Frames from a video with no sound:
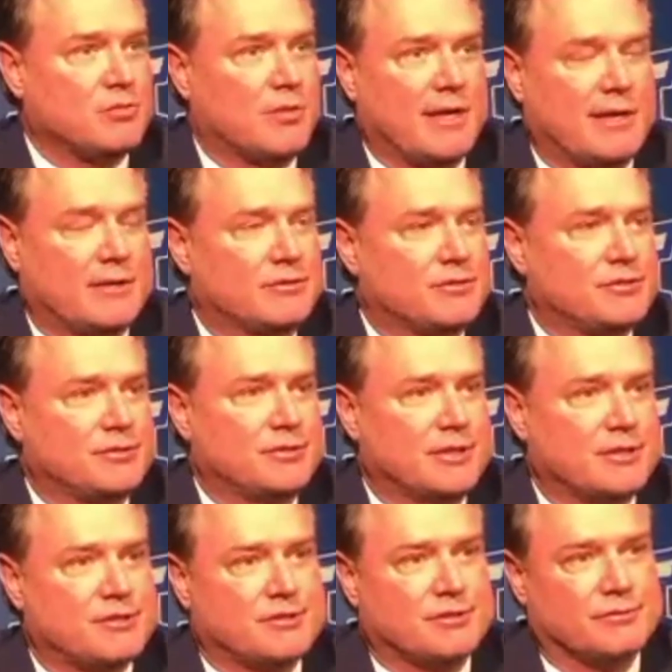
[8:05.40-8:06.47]
That's the way I
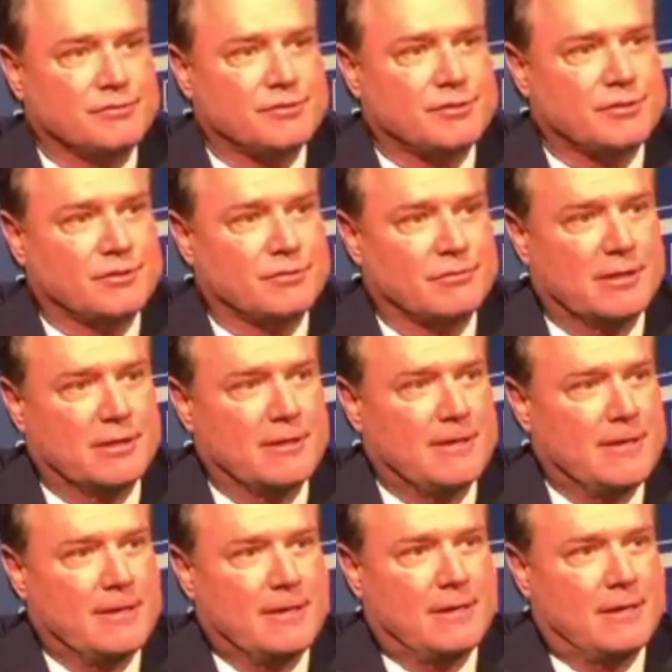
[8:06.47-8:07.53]
understood it. So
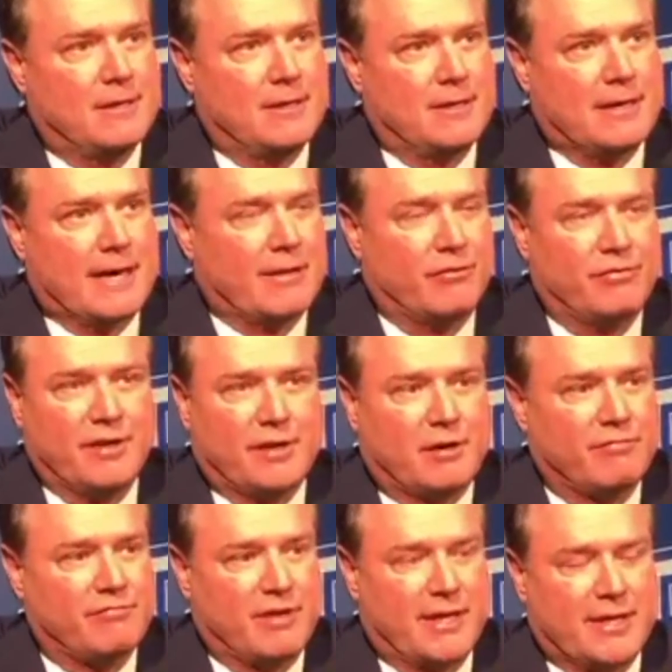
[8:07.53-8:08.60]
I don't
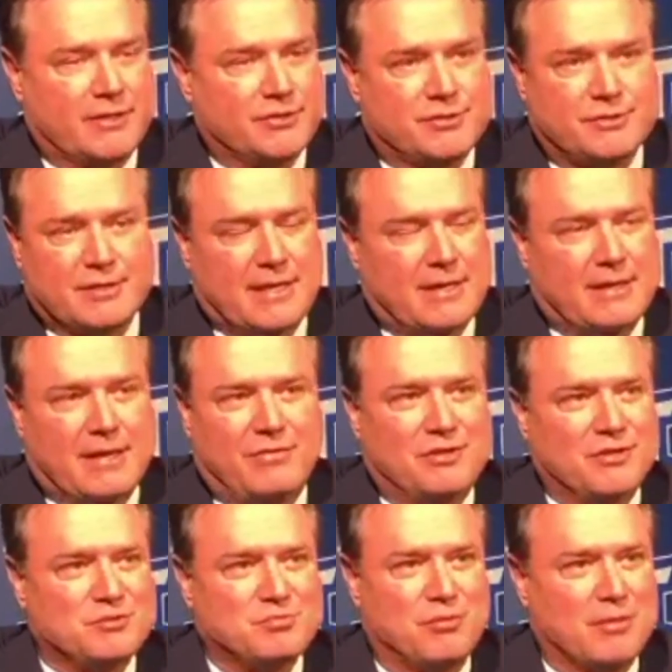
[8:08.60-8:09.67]
think our fans
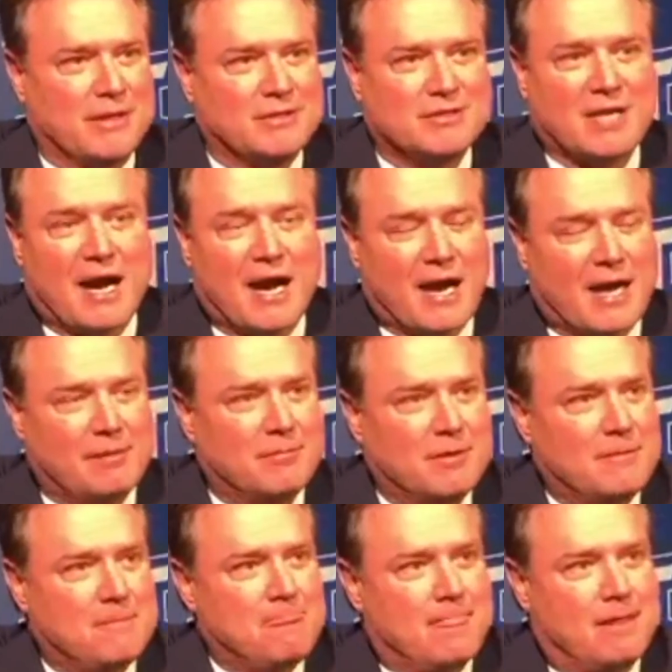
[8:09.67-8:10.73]
at this point in
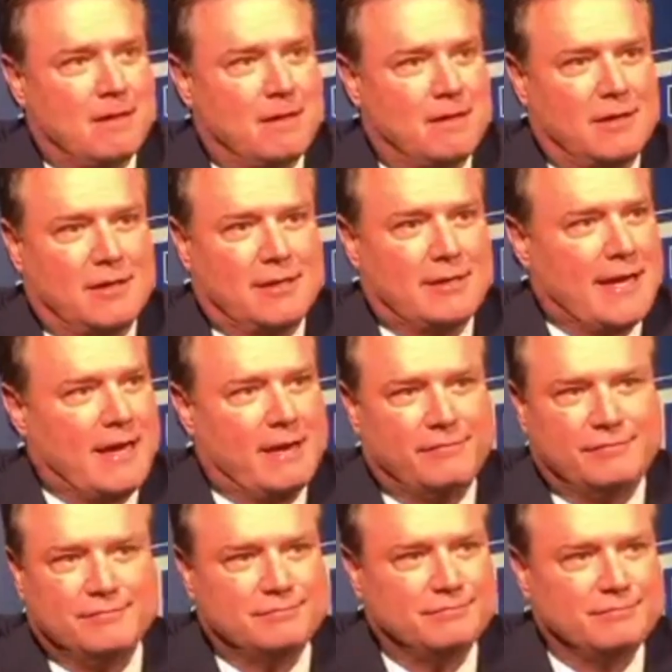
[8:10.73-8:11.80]
time
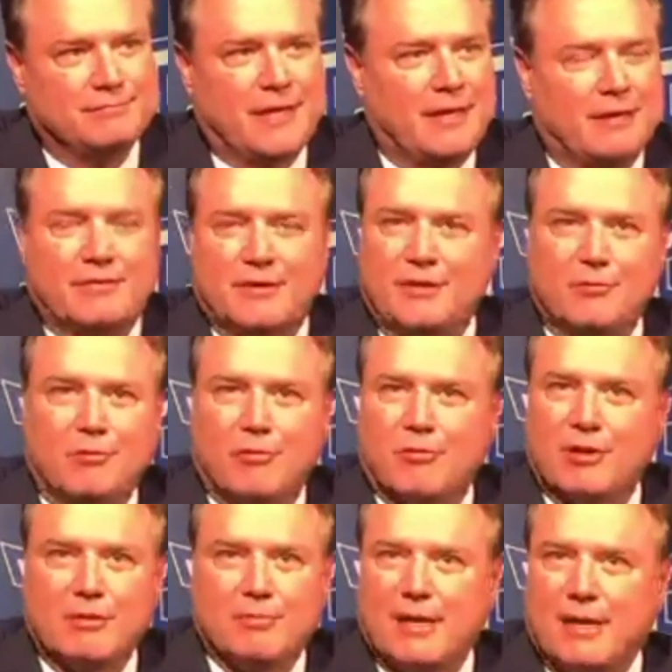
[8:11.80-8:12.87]
have anything to
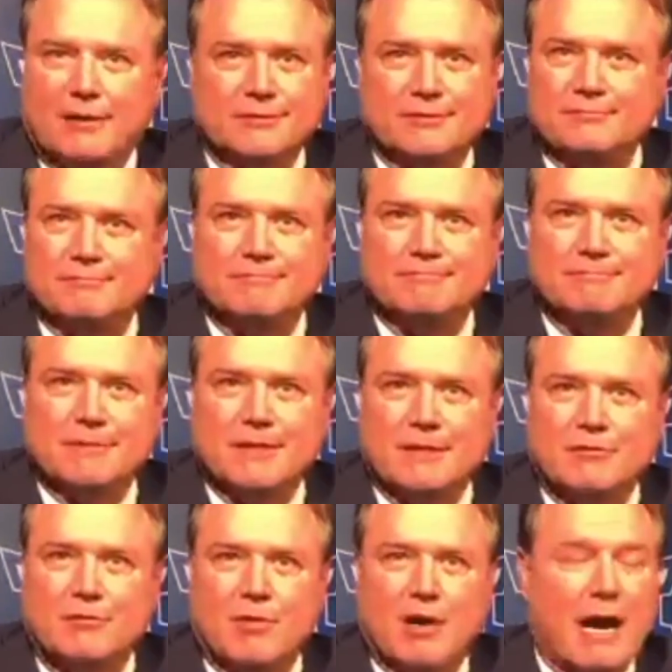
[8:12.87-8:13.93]
worry about.
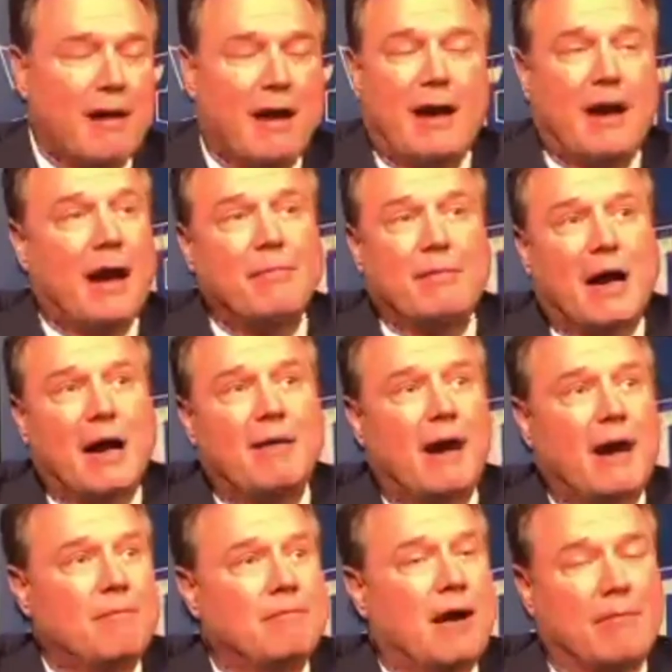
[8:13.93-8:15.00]

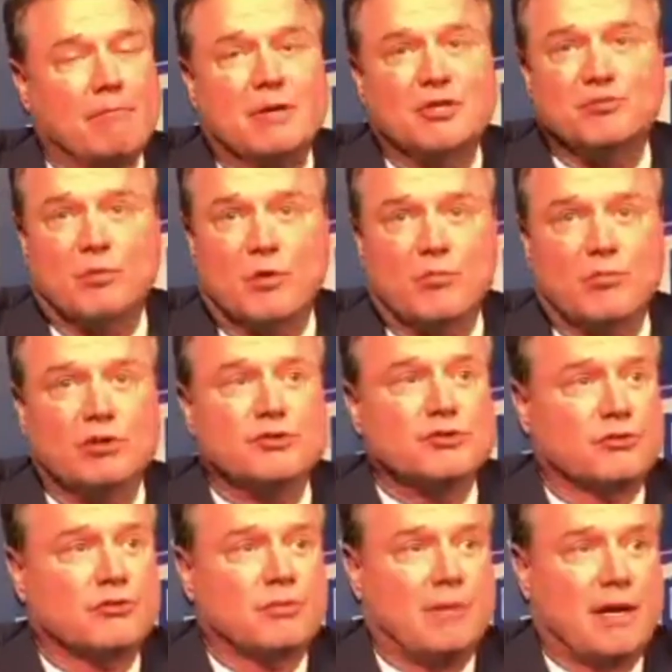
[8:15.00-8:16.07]
I'm much more
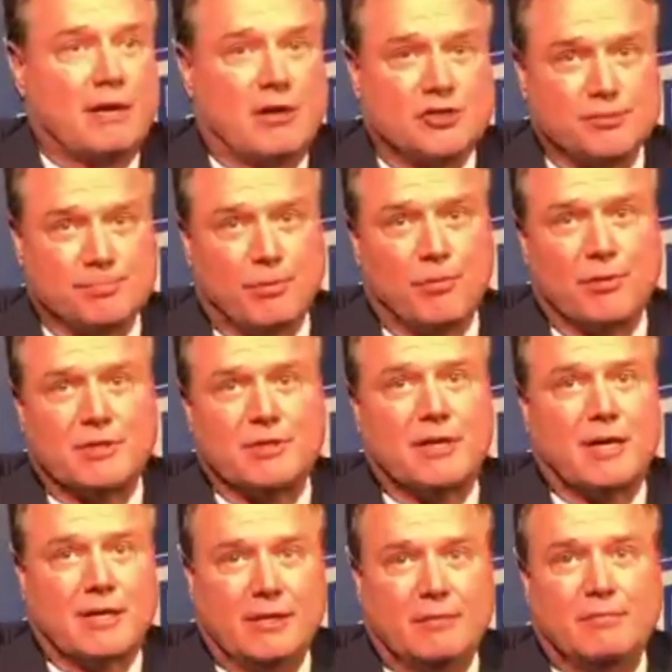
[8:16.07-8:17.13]
concerned about our sport
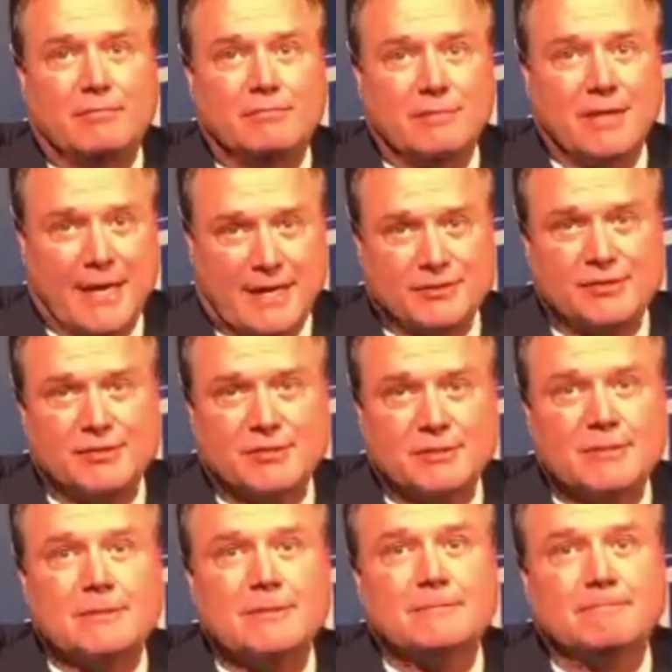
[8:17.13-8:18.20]
than I am Kansas.